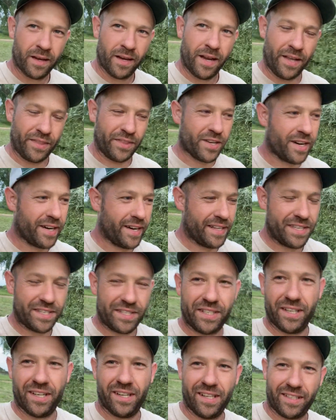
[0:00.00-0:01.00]
I thought I'd
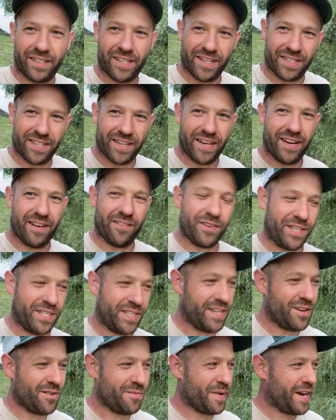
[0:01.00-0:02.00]
steal it because I never
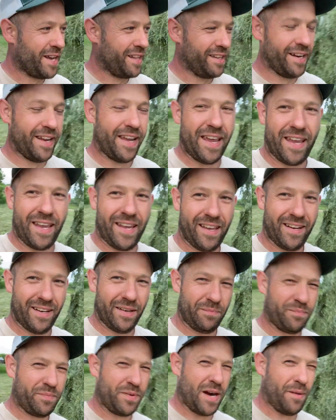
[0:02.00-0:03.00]
see you baling hay, and
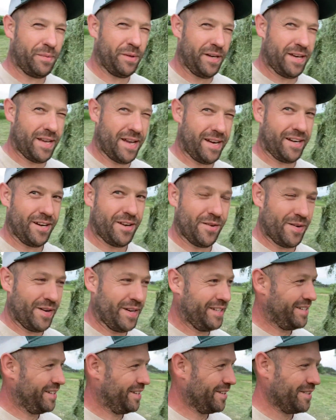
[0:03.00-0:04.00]
I'm probably not
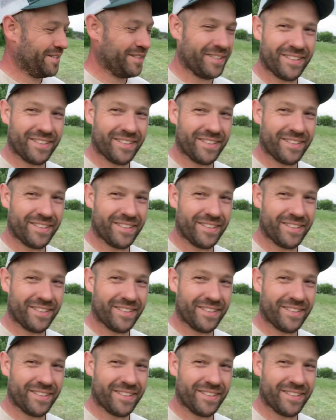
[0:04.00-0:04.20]
going to.